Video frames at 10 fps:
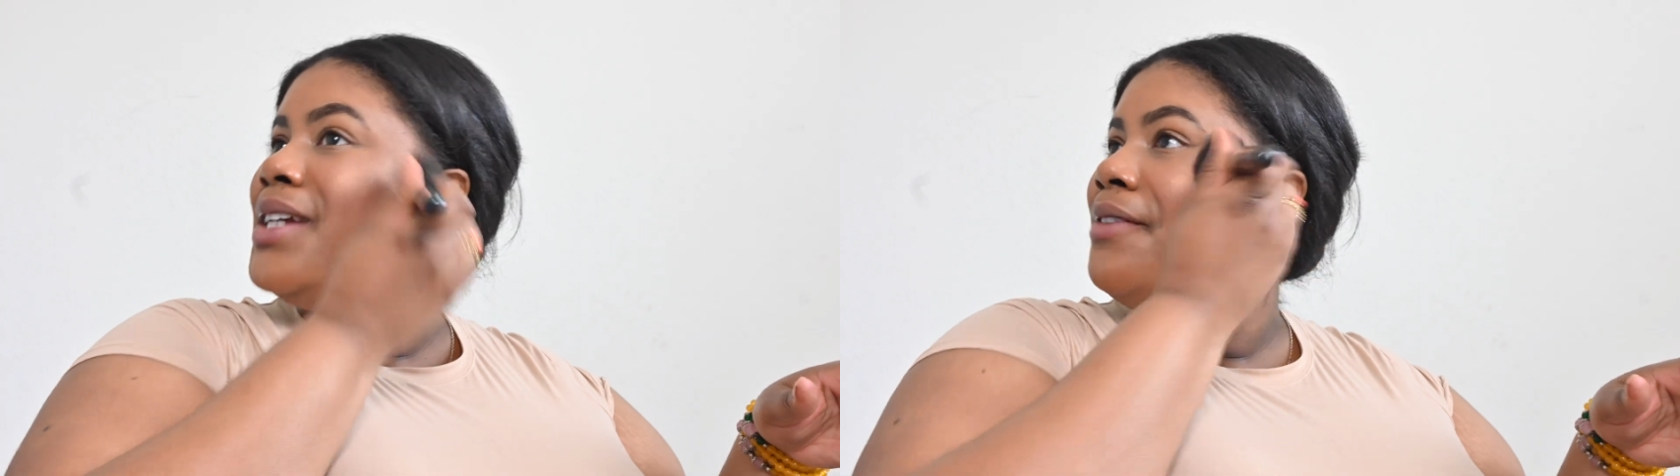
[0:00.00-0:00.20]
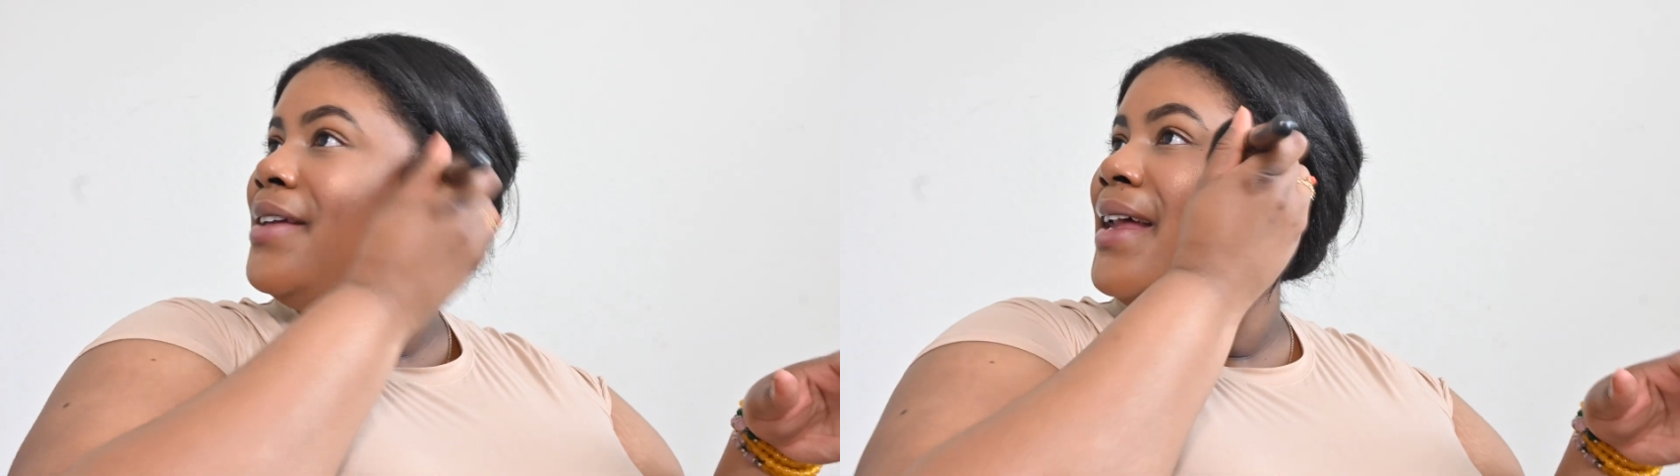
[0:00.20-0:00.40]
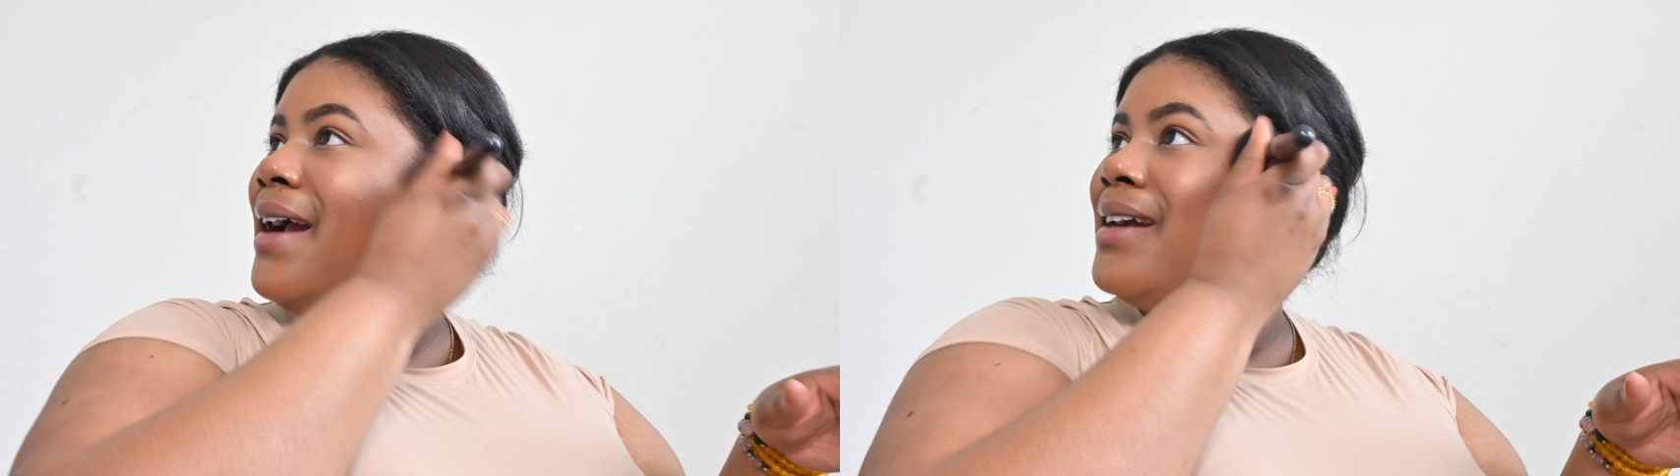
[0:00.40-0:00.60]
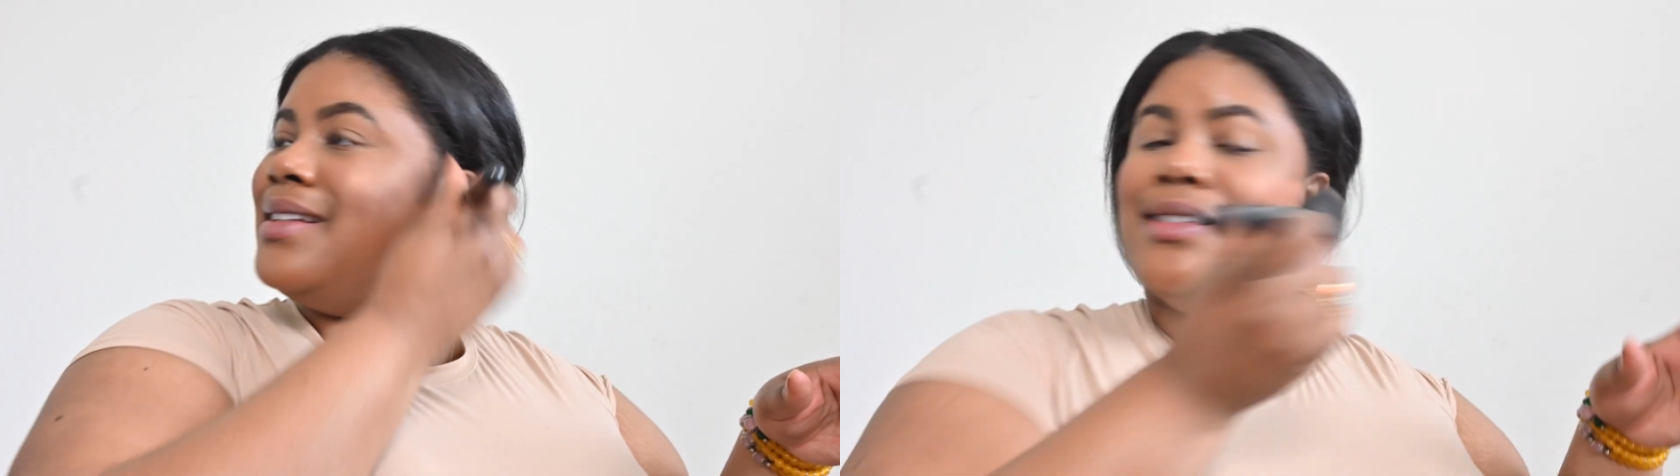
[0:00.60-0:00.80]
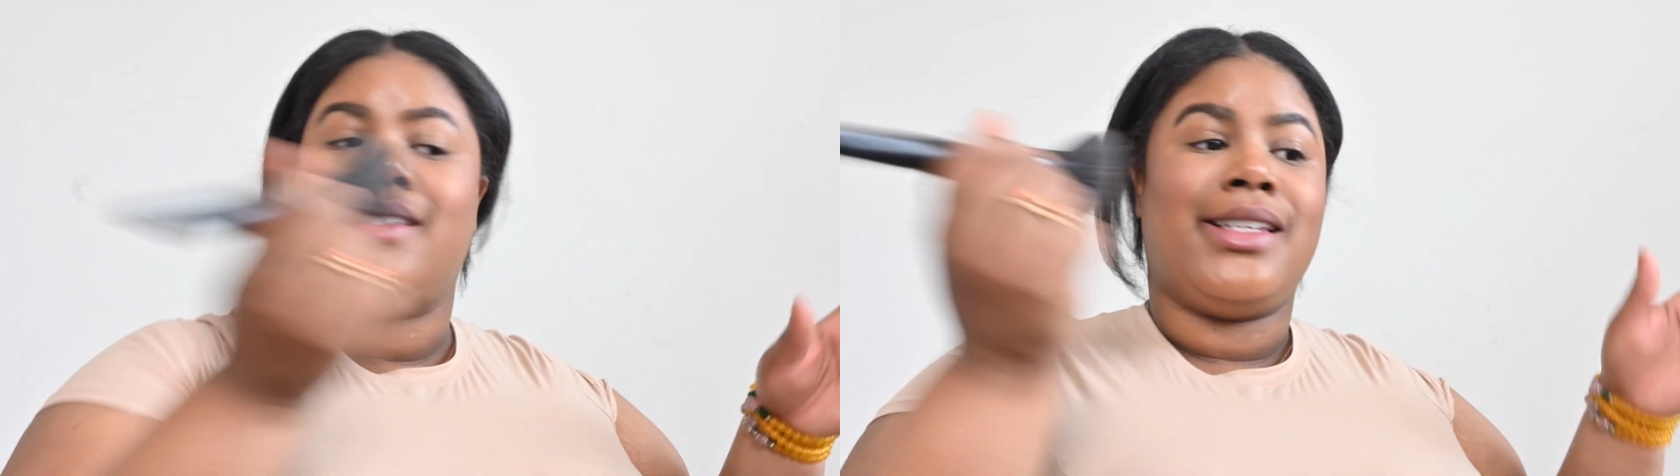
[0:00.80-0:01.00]
I feel like I
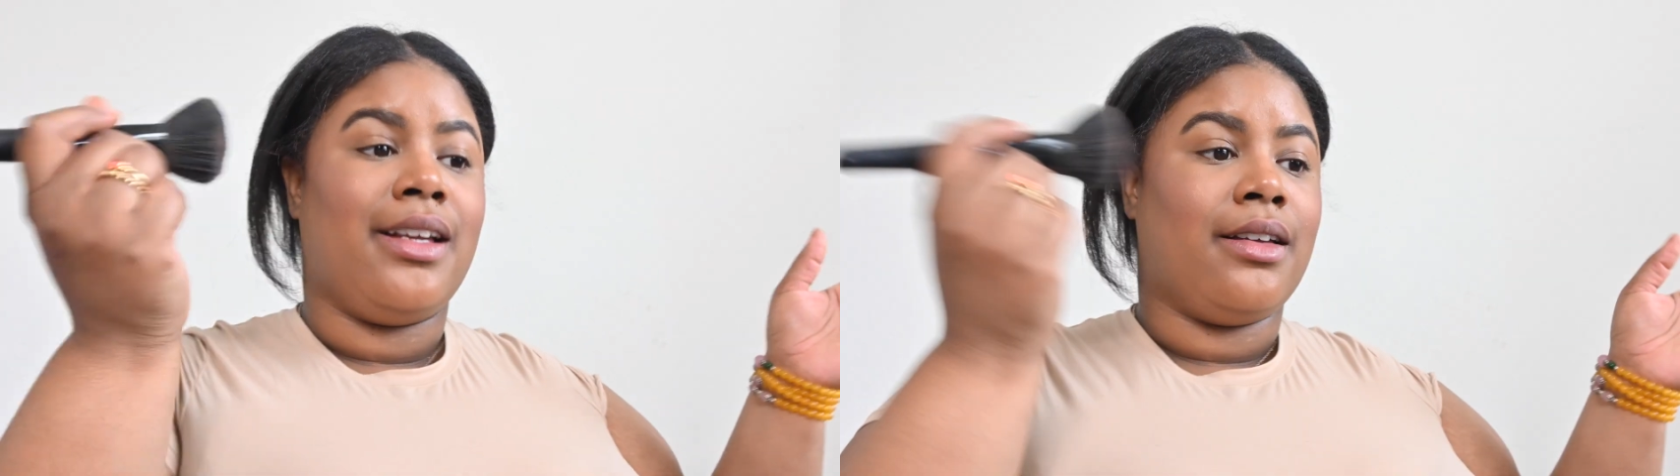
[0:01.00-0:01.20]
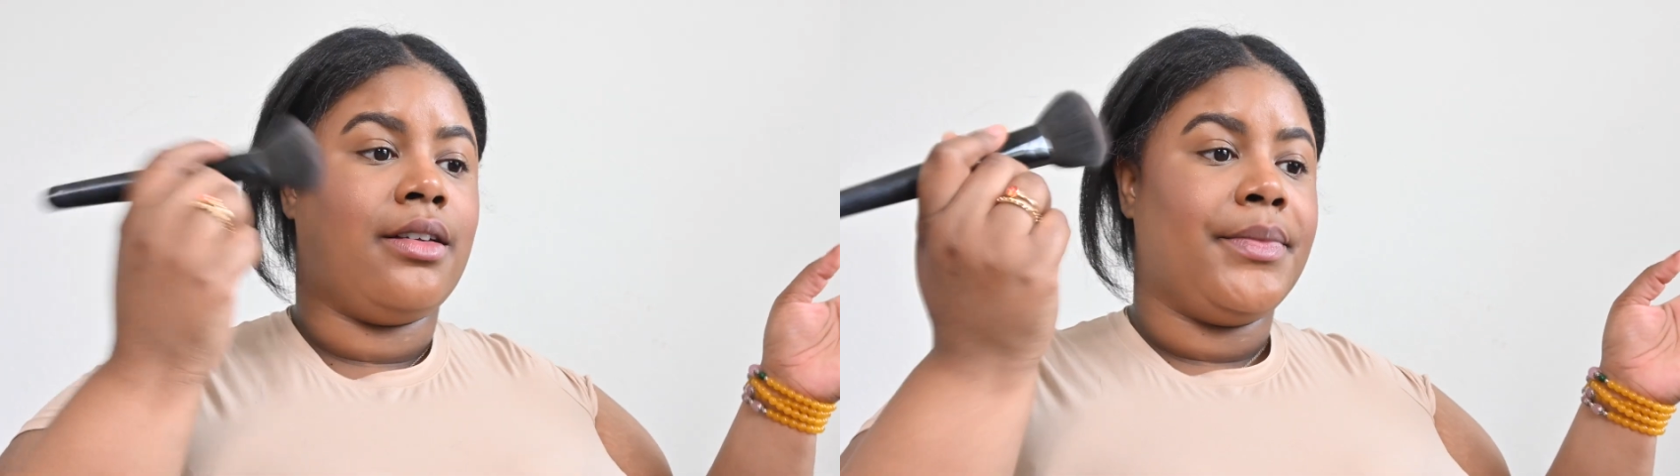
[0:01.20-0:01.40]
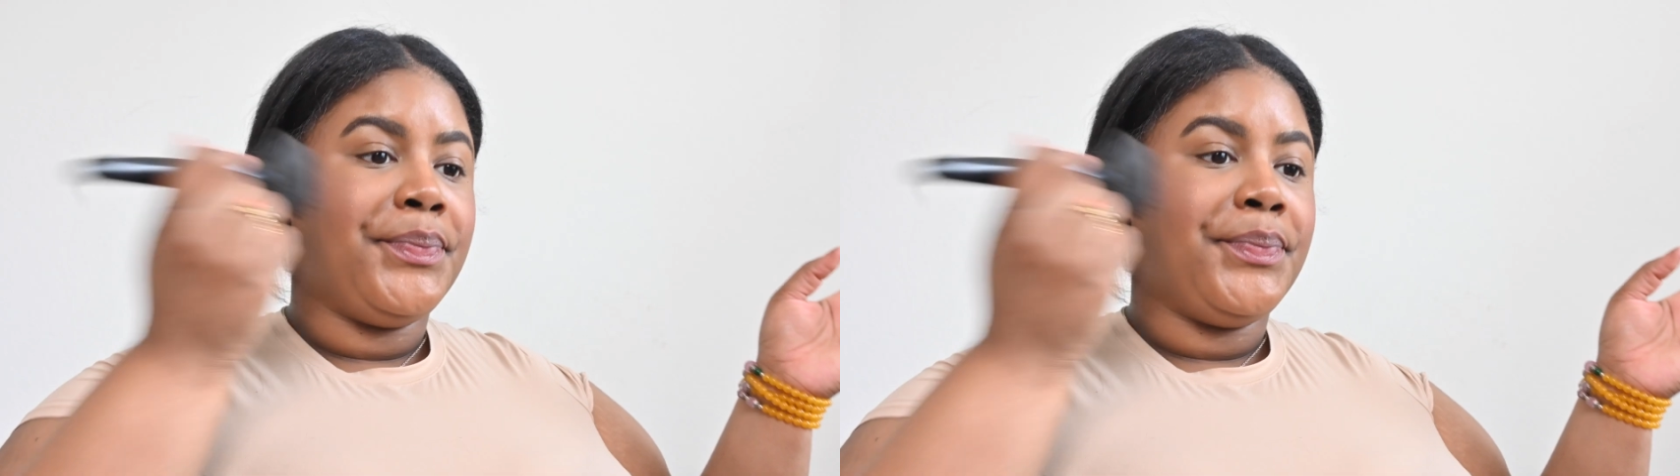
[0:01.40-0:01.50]
can see it.